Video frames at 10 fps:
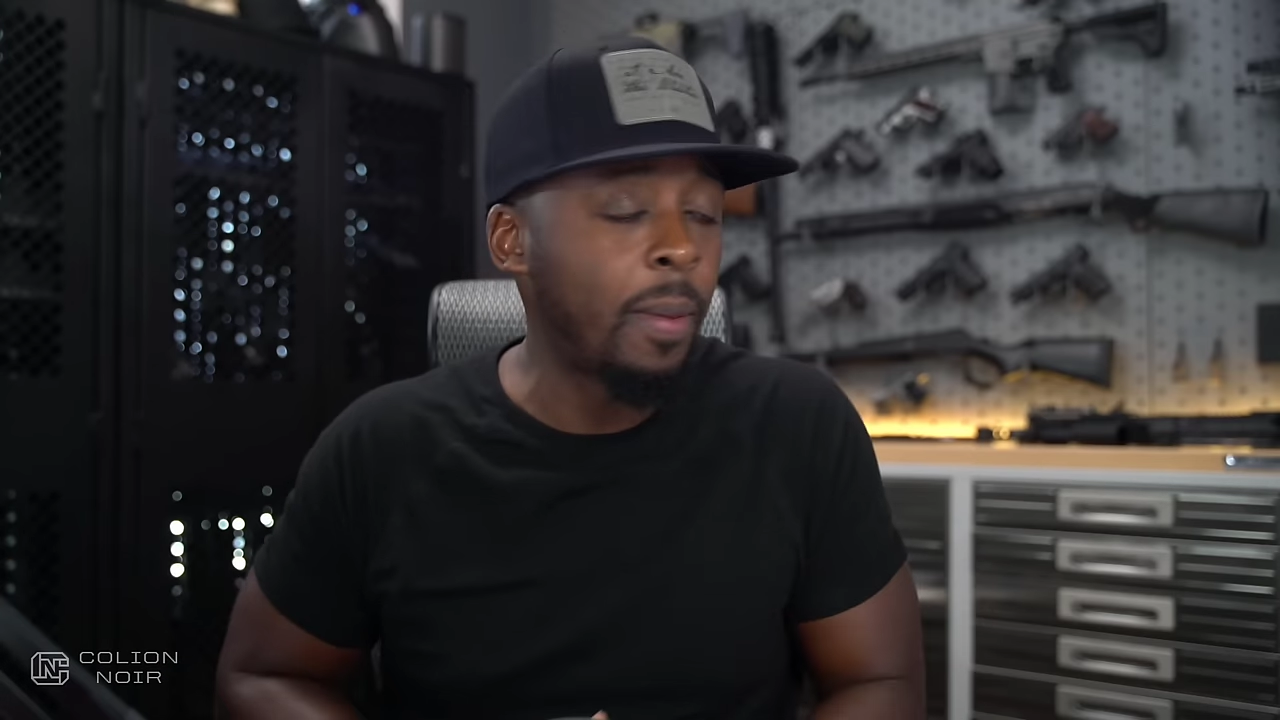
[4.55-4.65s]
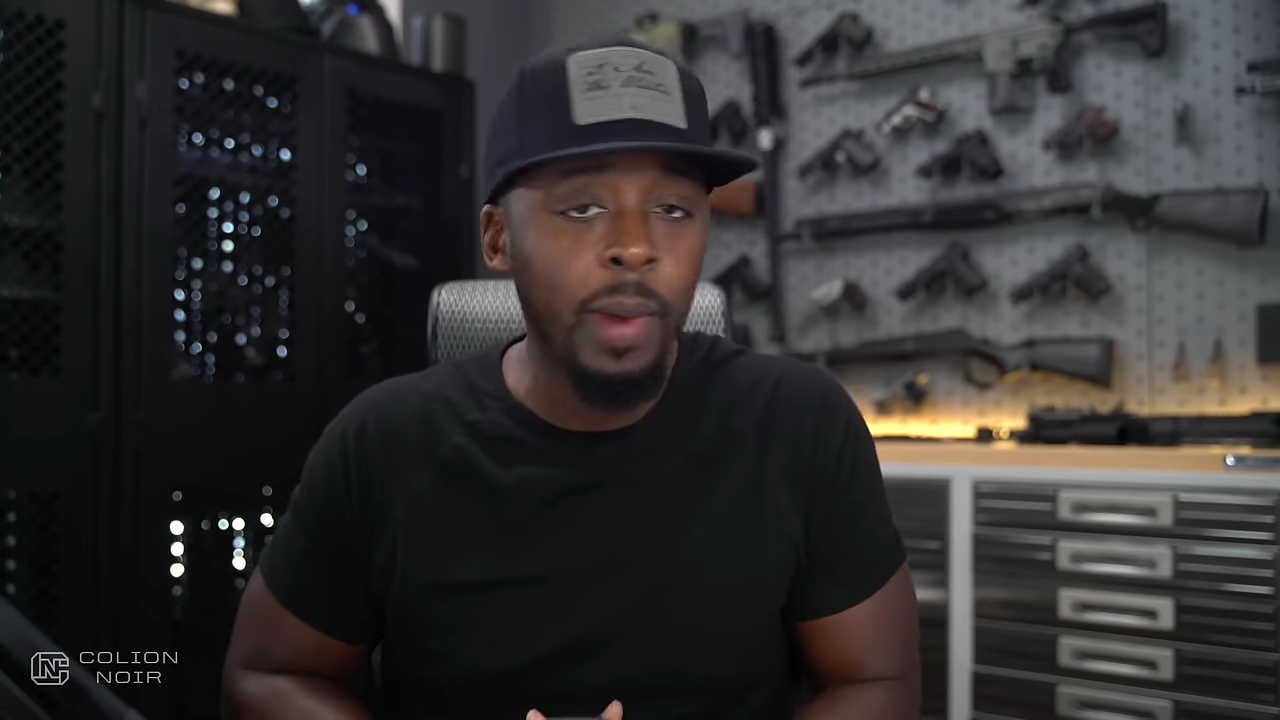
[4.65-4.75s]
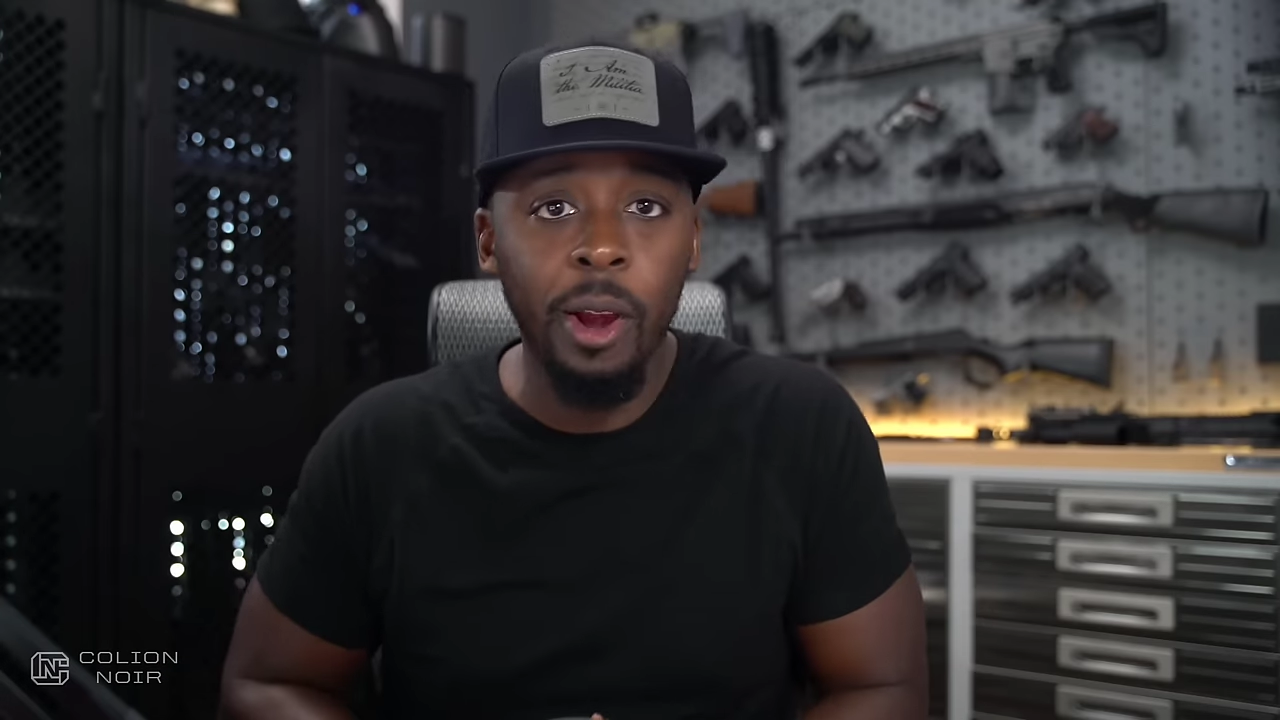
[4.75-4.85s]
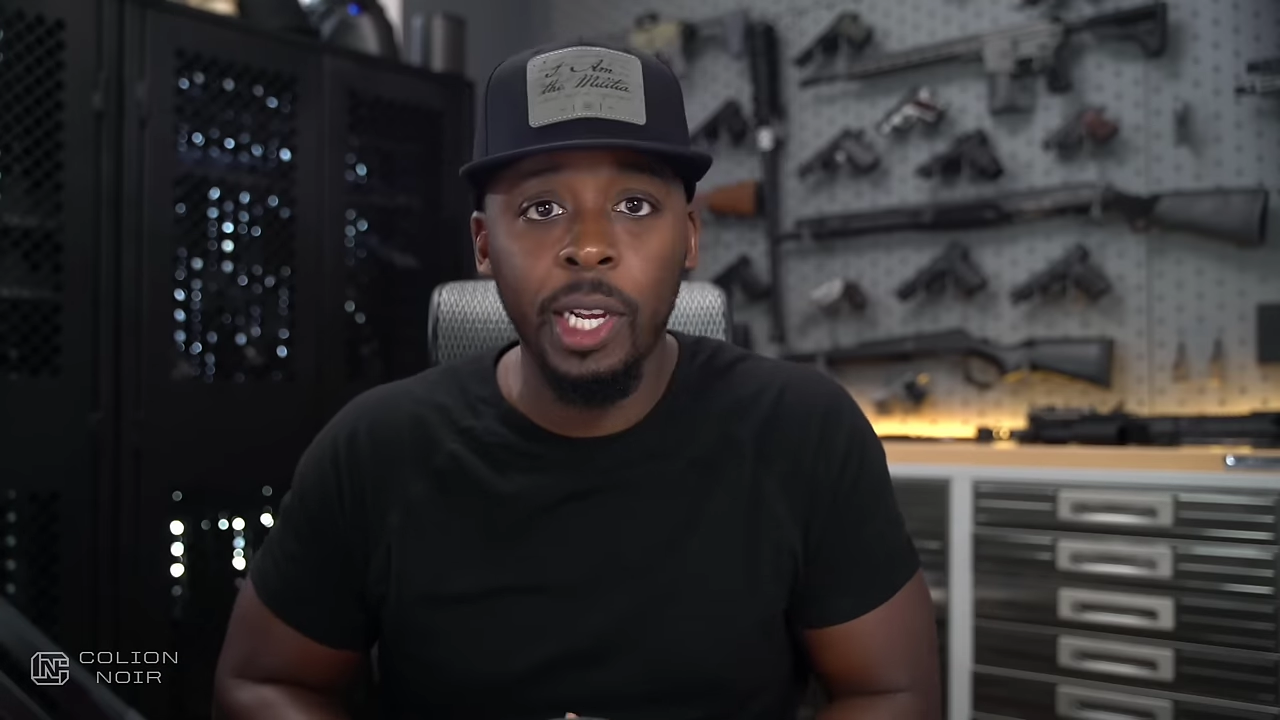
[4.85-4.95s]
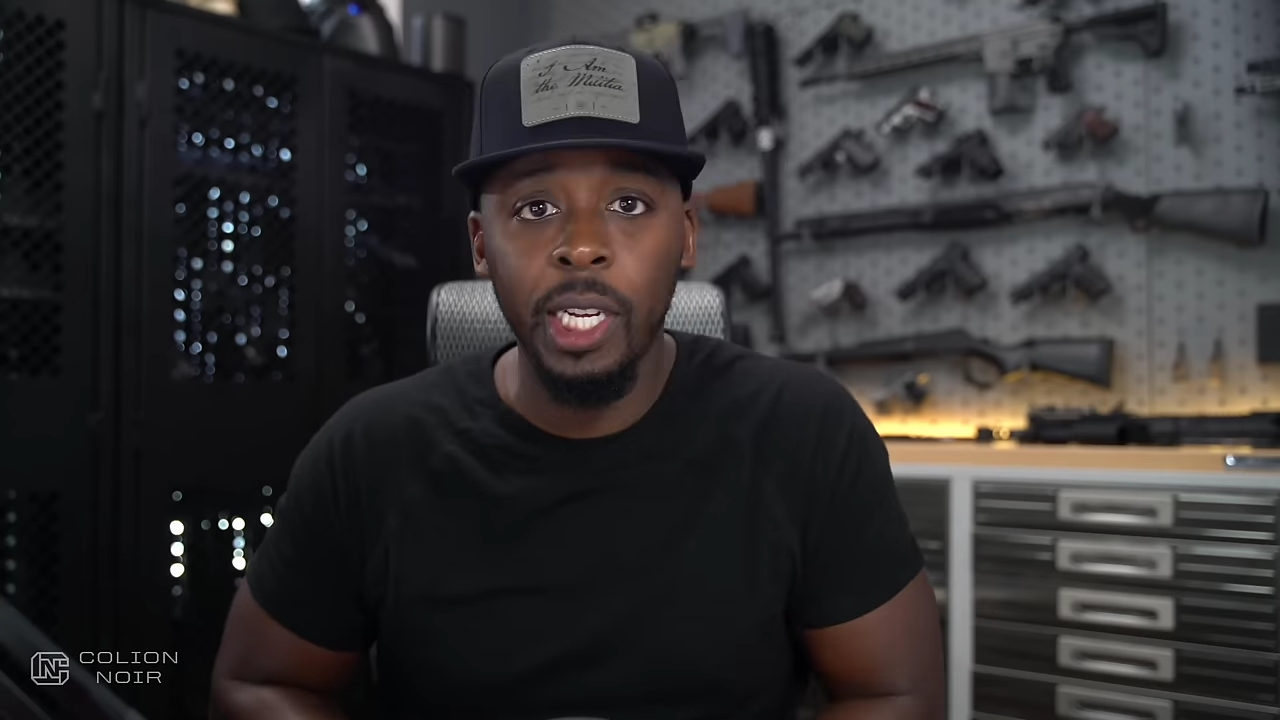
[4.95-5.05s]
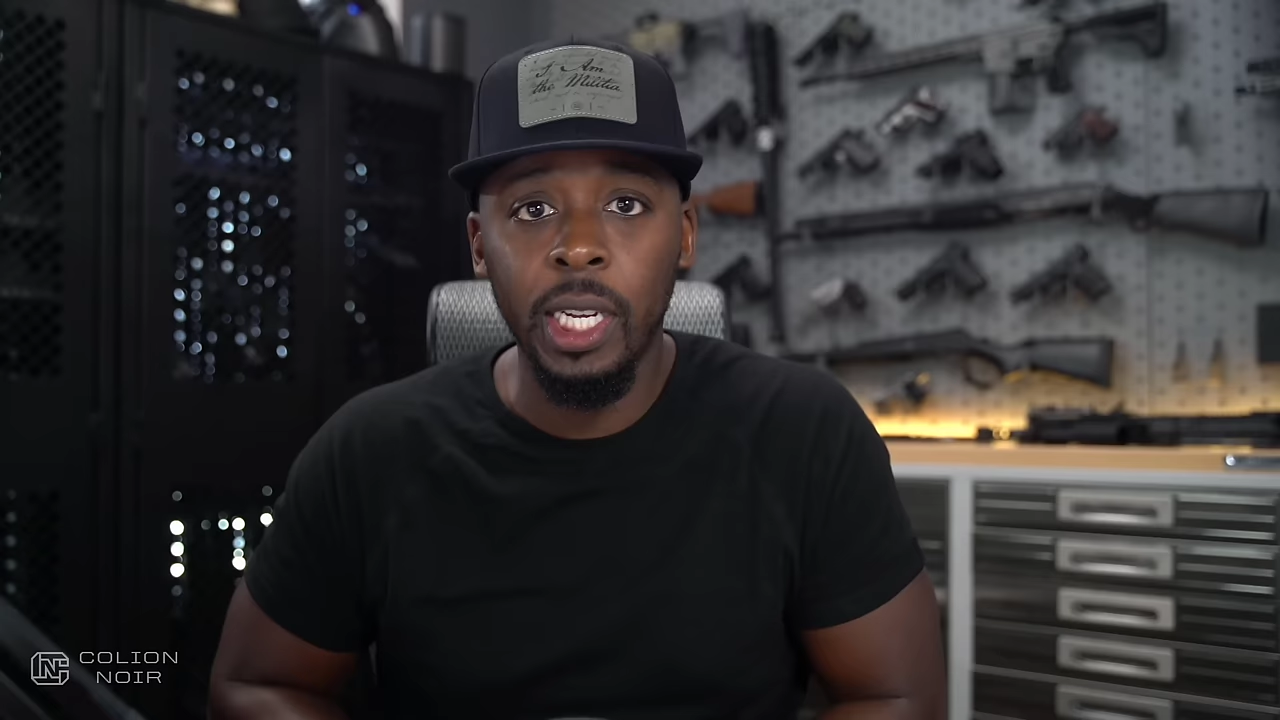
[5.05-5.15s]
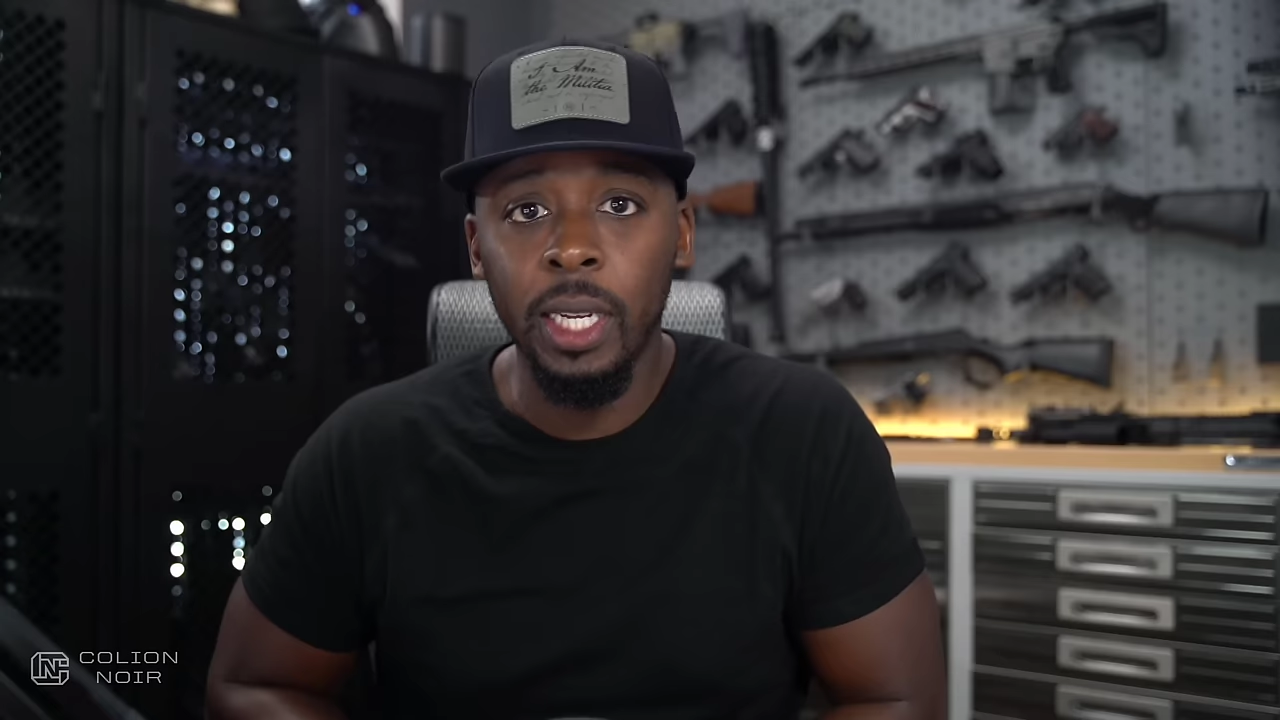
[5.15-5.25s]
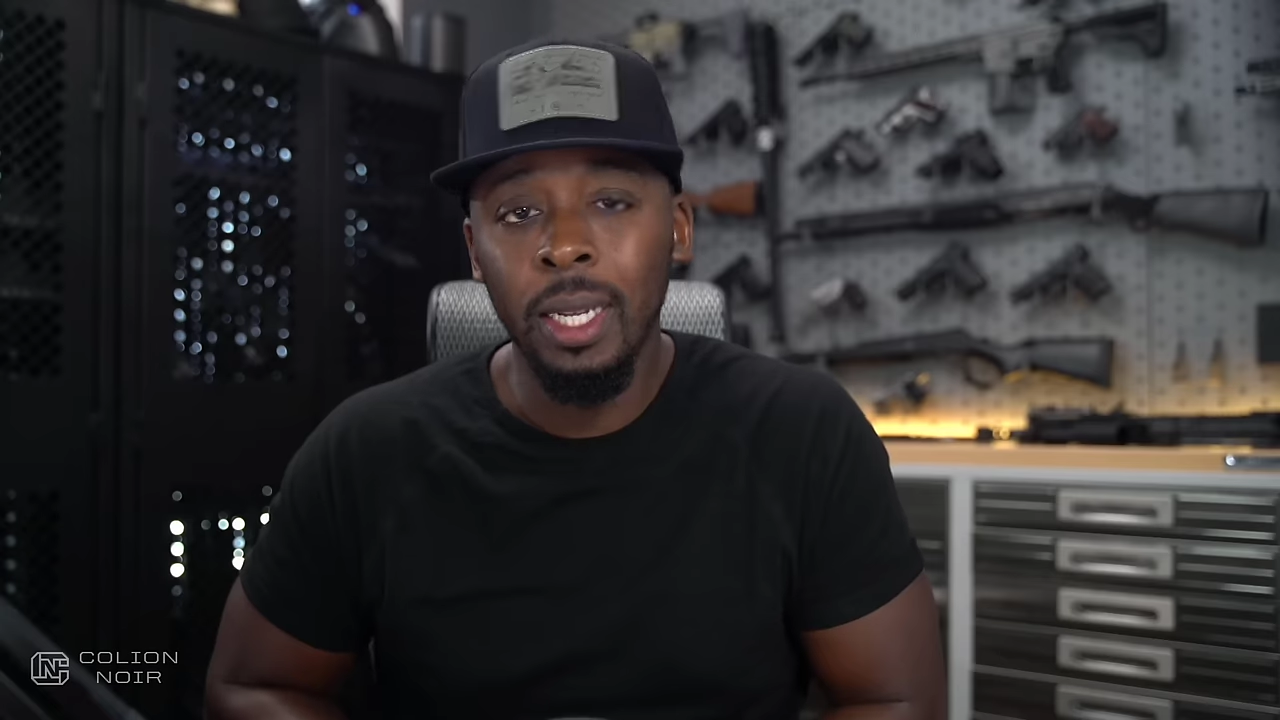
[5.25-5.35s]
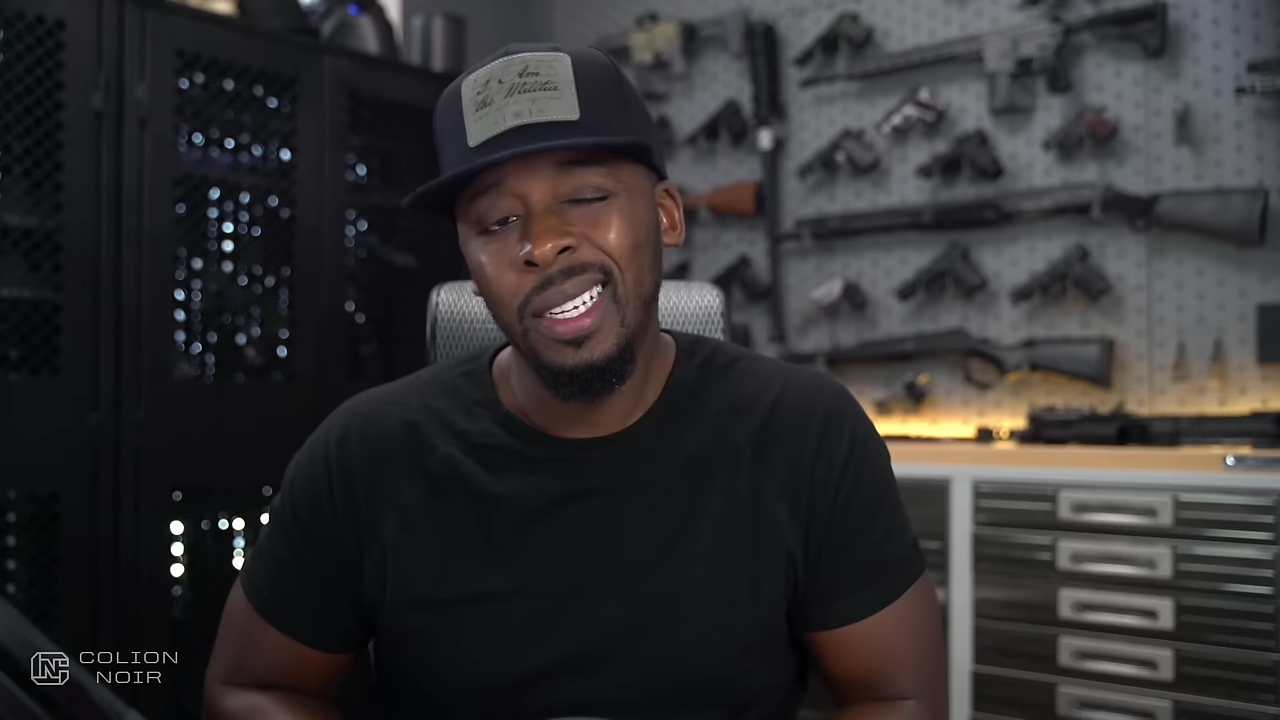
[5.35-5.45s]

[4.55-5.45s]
America